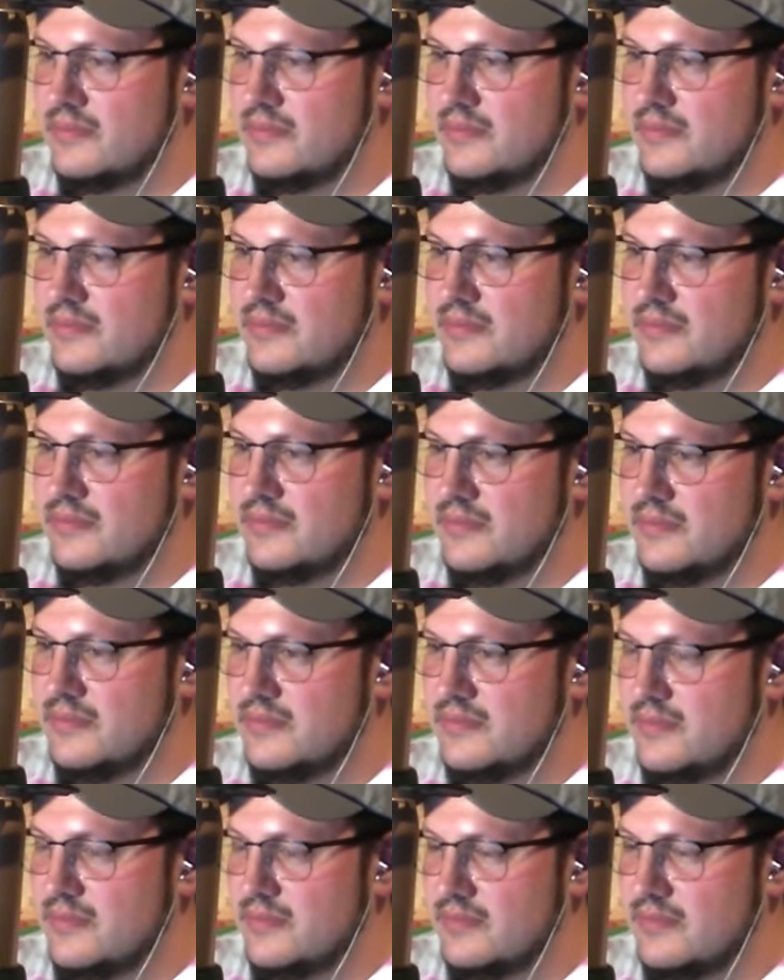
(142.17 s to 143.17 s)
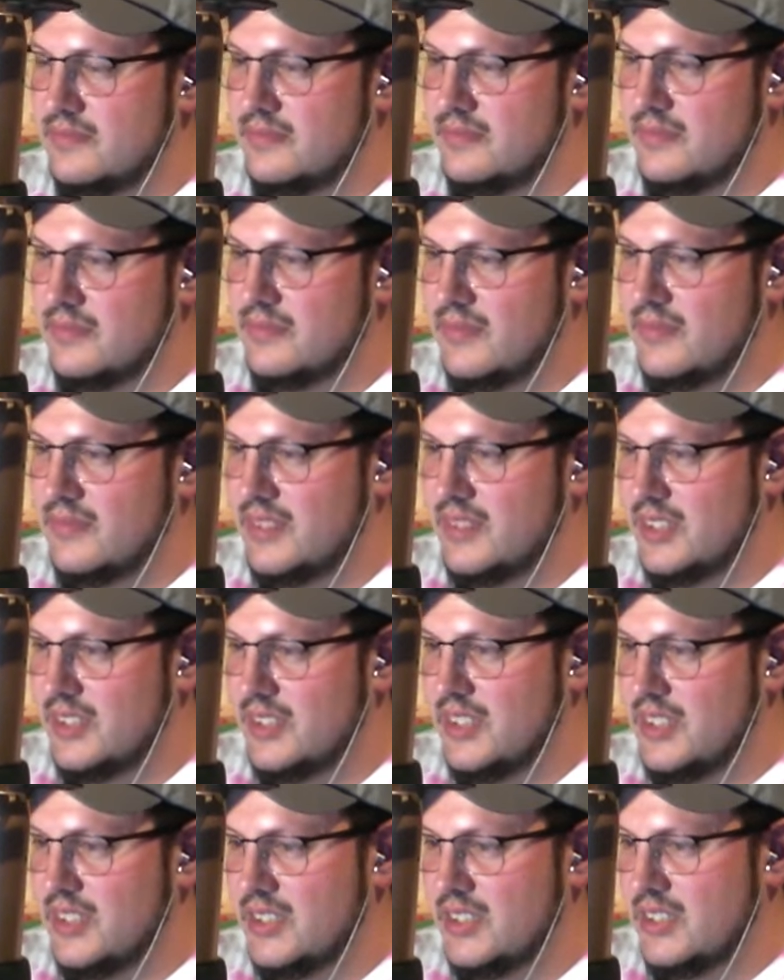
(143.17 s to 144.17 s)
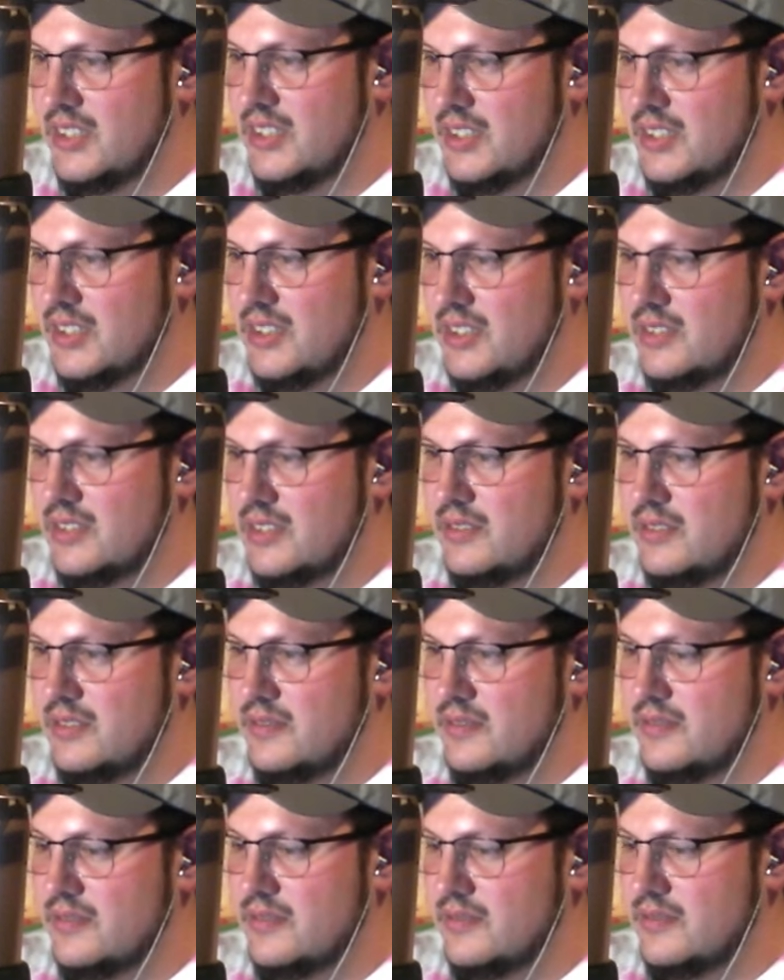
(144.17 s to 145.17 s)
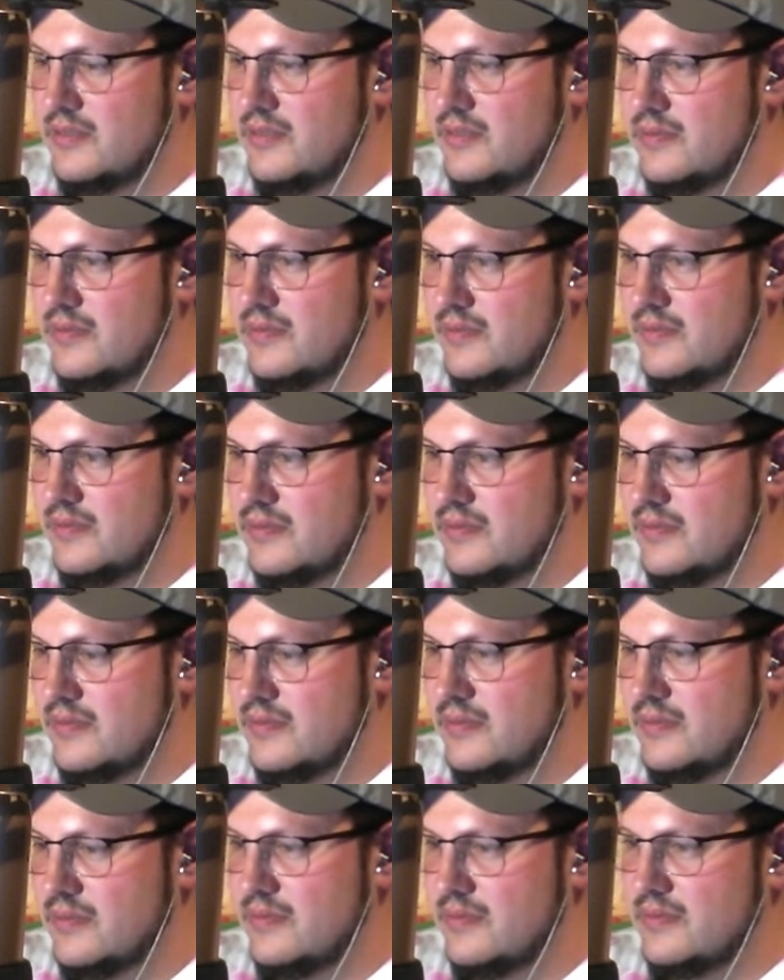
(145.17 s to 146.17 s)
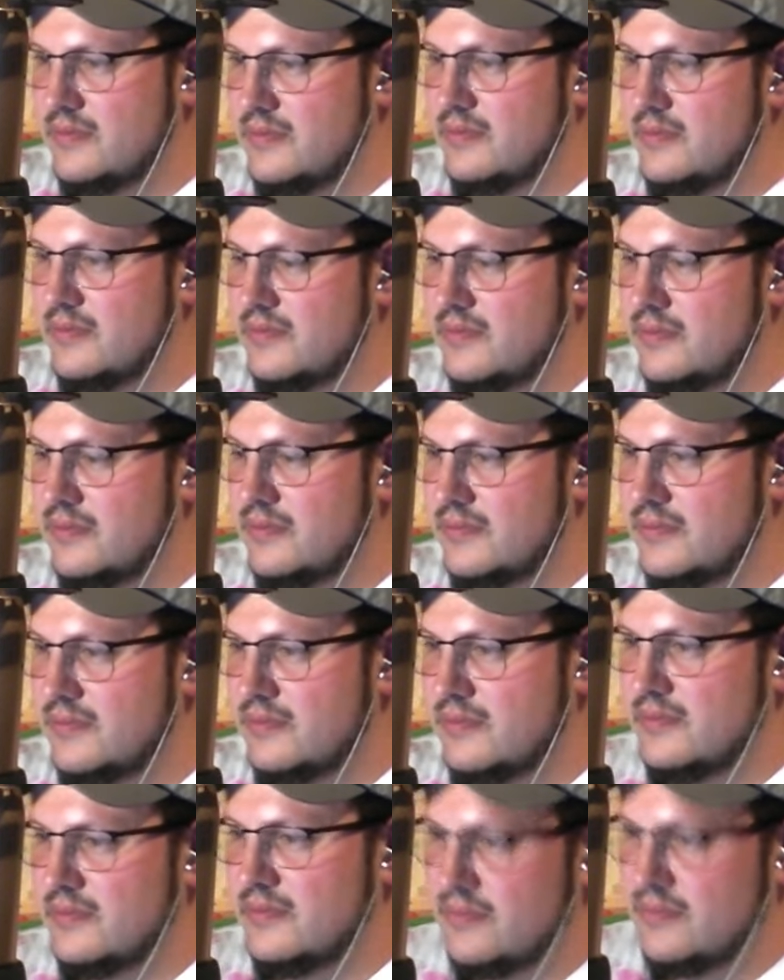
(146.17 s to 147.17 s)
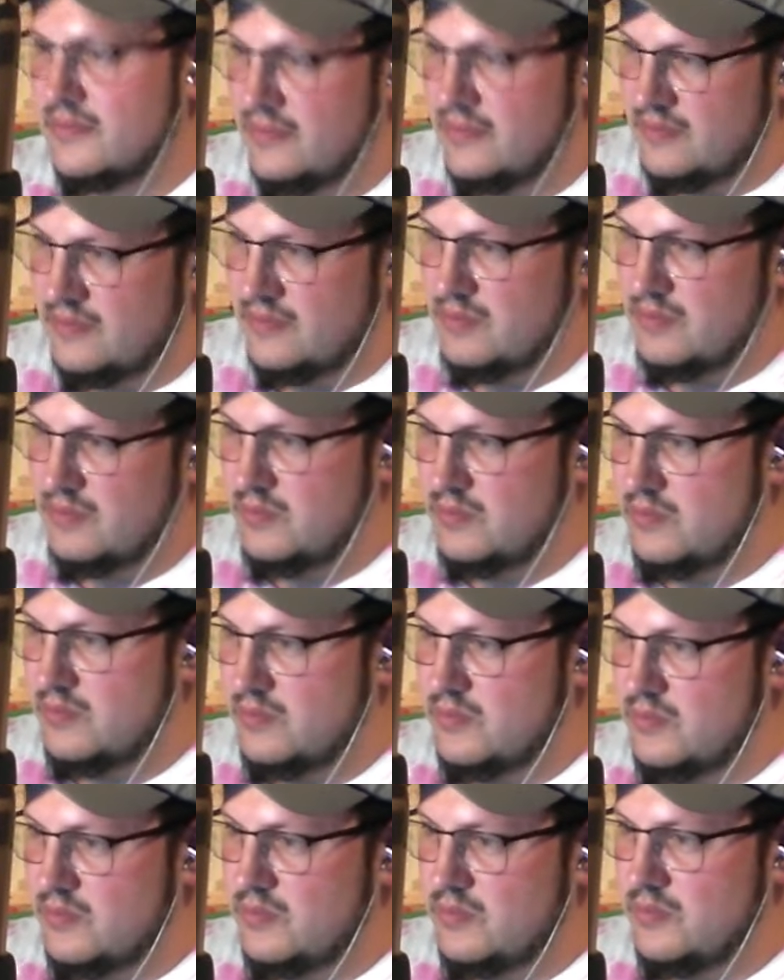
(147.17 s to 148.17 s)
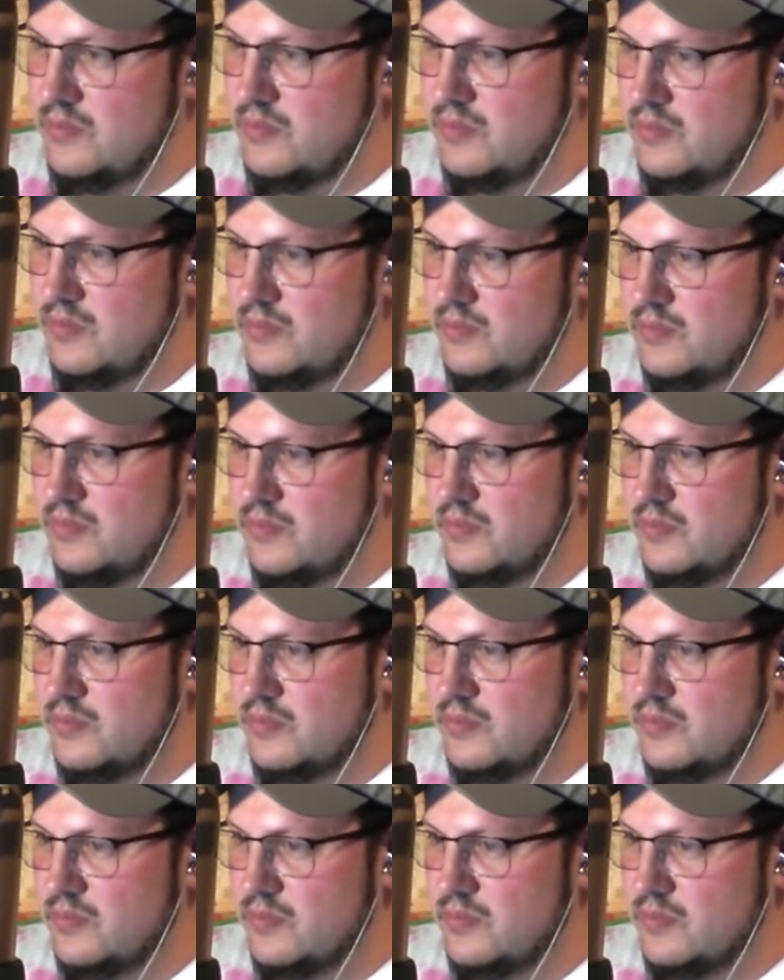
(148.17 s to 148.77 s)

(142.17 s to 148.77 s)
The person shown says nothing.